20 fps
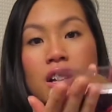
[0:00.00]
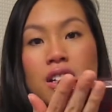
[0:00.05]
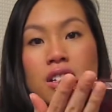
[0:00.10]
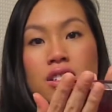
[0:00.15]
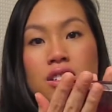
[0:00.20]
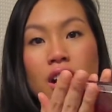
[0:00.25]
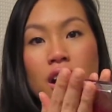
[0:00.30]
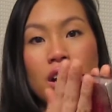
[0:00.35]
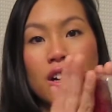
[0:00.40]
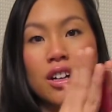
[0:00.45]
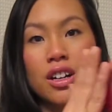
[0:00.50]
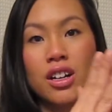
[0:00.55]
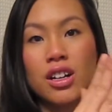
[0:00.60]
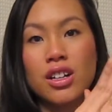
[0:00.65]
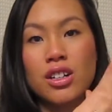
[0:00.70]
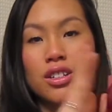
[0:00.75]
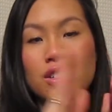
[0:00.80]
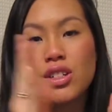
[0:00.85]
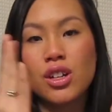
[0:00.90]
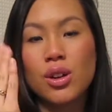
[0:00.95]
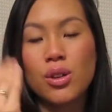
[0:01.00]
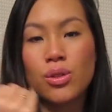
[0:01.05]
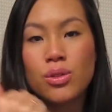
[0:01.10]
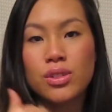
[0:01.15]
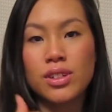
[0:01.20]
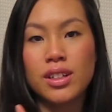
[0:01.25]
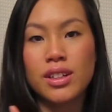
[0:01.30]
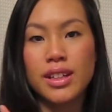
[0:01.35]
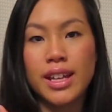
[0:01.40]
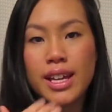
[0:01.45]
darker
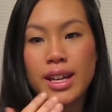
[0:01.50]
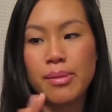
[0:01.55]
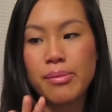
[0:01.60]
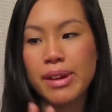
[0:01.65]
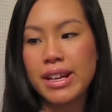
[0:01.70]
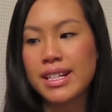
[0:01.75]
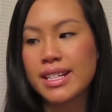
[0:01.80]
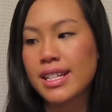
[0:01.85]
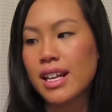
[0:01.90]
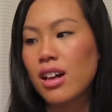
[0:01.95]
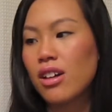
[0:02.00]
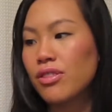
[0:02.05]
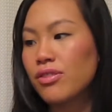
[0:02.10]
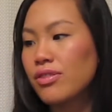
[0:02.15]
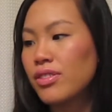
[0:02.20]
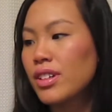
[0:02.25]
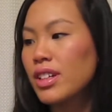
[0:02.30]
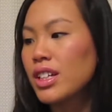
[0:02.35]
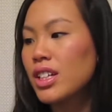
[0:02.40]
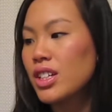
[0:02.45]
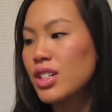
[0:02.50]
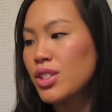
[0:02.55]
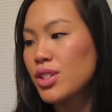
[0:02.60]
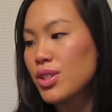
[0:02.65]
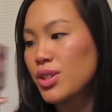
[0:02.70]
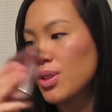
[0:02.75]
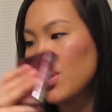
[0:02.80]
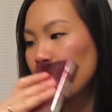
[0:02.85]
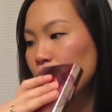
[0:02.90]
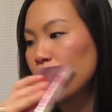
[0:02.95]
toned like myself.
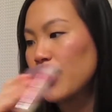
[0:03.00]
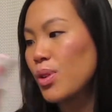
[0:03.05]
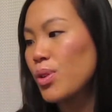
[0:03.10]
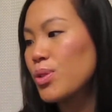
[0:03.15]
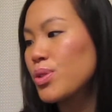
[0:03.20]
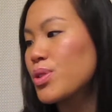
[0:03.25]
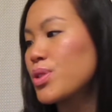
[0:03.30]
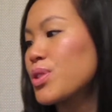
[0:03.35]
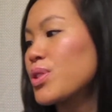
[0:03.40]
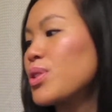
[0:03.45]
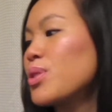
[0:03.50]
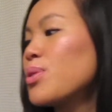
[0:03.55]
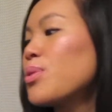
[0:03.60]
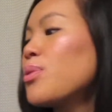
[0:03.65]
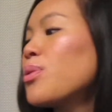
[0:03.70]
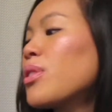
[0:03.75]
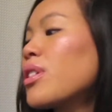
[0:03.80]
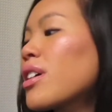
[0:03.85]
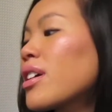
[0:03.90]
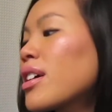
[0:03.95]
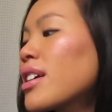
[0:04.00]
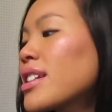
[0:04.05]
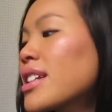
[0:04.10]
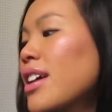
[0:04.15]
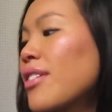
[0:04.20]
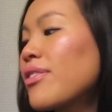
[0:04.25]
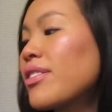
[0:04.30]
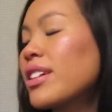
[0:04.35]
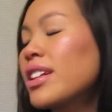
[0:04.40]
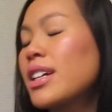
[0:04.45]
So those two were
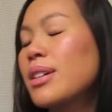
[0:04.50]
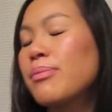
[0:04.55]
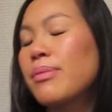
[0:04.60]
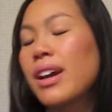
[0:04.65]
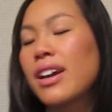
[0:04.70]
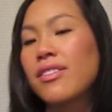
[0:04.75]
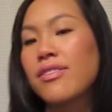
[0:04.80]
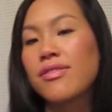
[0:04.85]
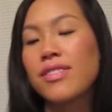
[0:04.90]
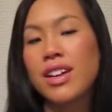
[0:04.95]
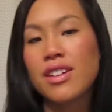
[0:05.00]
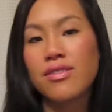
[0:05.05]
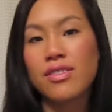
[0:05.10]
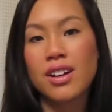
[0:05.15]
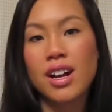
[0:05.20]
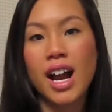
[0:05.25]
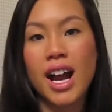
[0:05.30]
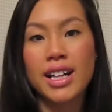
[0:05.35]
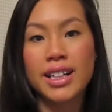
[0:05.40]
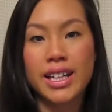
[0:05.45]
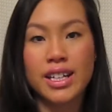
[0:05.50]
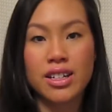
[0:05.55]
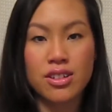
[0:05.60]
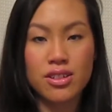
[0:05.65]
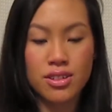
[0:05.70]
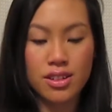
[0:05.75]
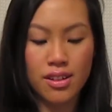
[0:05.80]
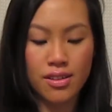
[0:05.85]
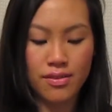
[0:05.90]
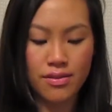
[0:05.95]
definitely my favorite
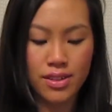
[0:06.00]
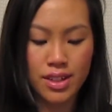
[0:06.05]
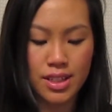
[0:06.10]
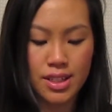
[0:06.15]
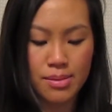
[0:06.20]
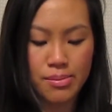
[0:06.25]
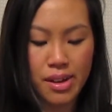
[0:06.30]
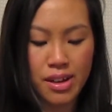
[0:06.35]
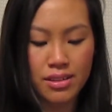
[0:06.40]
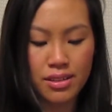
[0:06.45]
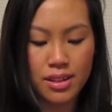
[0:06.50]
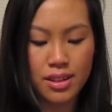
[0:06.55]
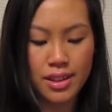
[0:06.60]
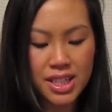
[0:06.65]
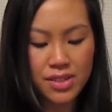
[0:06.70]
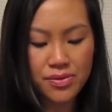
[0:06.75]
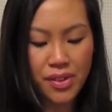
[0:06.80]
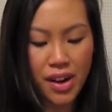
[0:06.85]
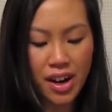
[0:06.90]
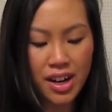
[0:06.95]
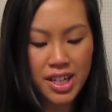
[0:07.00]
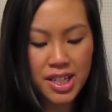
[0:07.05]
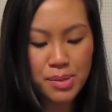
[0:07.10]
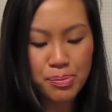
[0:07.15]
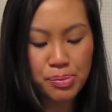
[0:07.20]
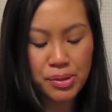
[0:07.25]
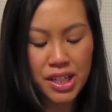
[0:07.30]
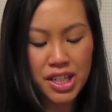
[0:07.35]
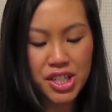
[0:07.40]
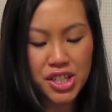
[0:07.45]
highlighters of this month. As far as
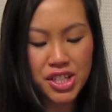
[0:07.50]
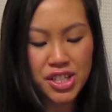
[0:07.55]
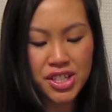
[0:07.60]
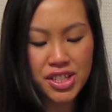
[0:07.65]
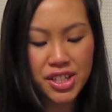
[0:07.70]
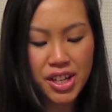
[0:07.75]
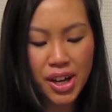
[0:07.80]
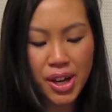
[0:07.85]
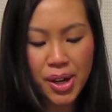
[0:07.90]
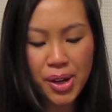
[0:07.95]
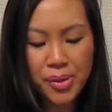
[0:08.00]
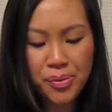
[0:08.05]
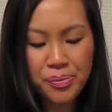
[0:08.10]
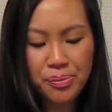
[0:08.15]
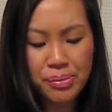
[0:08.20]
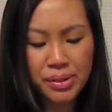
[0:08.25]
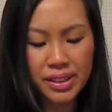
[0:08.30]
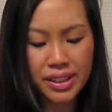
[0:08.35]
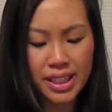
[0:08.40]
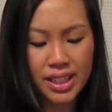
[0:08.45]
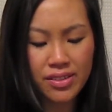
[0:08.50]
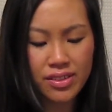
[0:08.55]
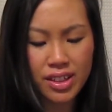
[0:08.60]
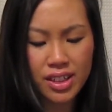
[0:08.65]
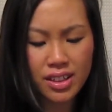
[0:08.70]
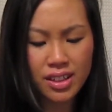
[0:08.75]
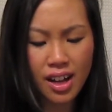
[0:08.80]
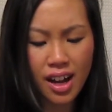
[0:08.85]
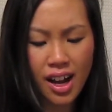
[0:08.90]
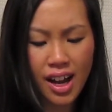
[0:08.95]
blushes go, believe it
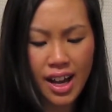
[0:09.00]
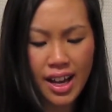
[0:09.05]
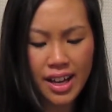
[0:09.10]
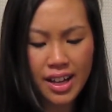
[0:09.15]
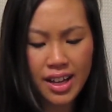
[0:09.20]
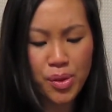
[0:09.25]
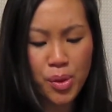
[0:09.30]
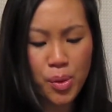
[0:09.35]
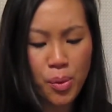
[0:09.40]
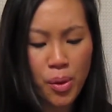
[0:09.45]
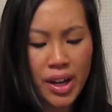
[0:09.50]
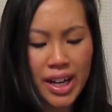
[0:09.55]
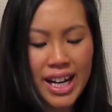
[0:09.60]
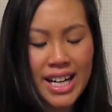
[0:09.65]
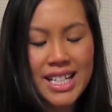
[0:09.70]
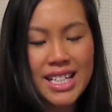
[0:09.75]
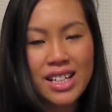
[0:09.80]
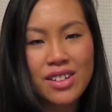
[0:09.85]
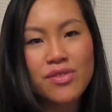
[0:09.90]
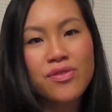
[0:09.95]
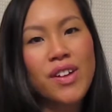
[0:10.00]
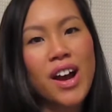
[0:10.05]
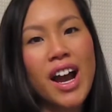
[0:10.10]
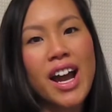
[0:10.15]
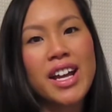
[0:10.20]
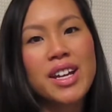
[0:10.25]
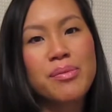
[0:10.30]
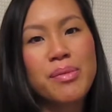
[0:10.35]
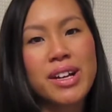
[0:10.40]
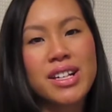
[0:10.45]
or not, the one I did
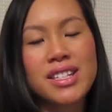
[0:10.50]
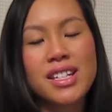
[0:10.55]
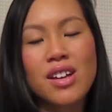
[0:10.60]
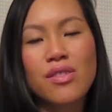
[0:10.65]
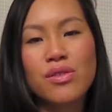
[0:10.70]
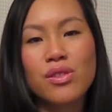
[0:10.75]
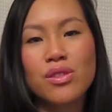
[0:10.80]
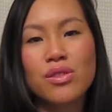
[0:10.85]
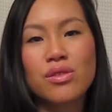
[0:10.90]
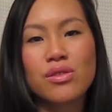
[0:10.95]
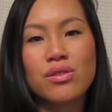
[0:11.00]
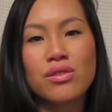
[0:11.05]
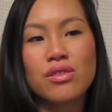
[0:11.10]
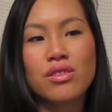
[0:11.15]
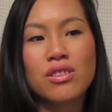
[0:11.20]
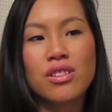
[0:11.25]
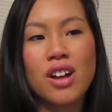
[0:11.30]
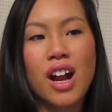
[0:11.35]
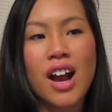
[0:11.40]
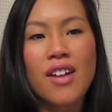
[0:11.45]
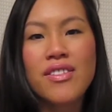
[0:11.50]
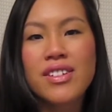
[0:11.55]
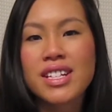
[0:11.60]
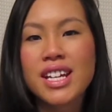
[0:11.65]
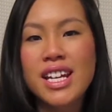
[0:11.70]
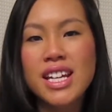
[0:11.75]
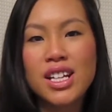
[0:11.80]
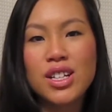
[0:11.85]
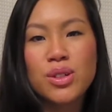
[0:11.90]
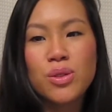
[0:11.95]
find myself
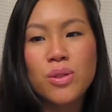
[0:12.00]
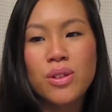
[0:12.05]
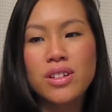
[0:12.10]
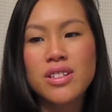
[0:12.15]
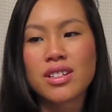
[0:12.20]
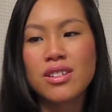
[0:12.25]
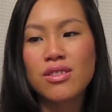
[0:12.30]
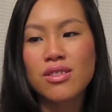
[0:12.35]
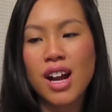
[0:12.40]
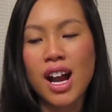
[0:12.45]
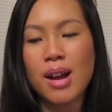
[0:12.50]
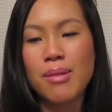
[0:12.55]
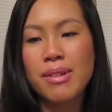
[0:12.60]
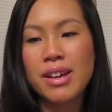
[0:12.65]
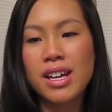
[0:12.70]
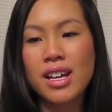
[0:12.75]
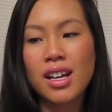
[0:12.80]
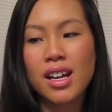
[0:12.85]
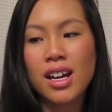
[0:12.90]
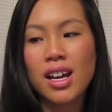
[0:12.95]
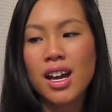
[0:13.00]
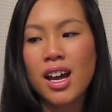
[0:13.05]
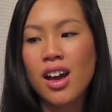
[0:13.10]
gravitating towards and grabbing,